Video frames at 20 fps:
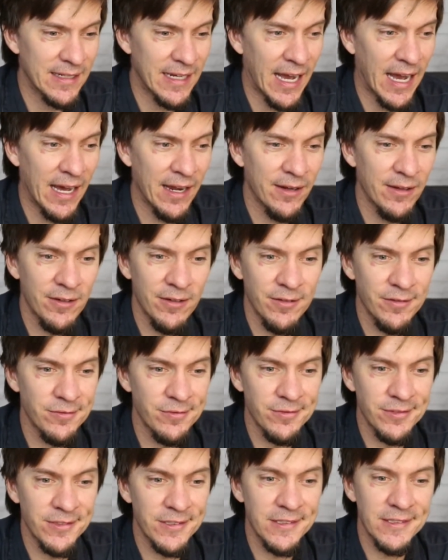out of
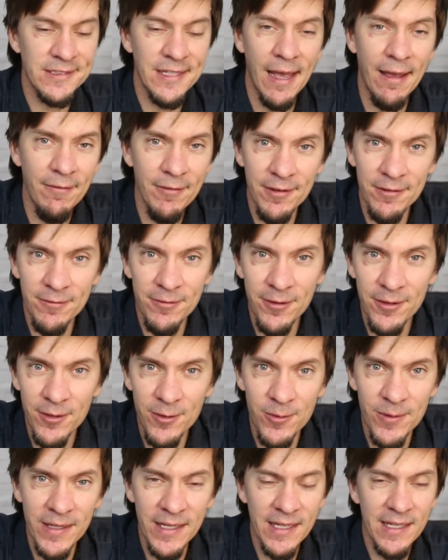7 for
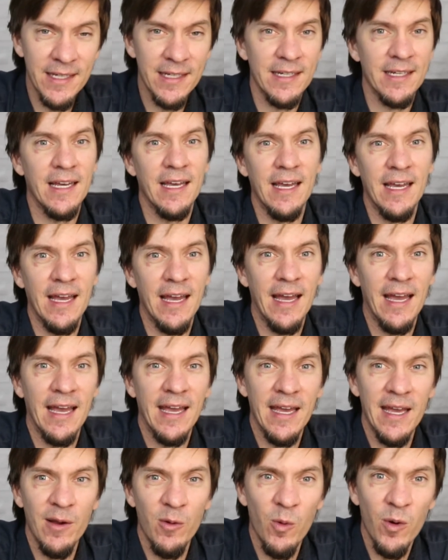the week.
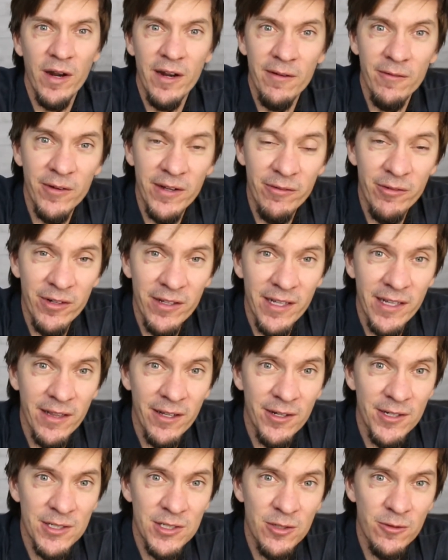And what have we really
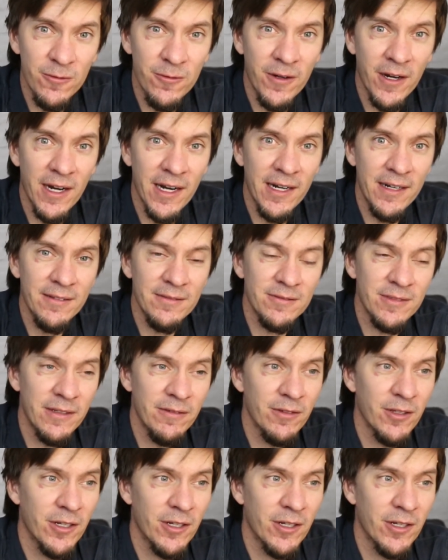learned so far? We've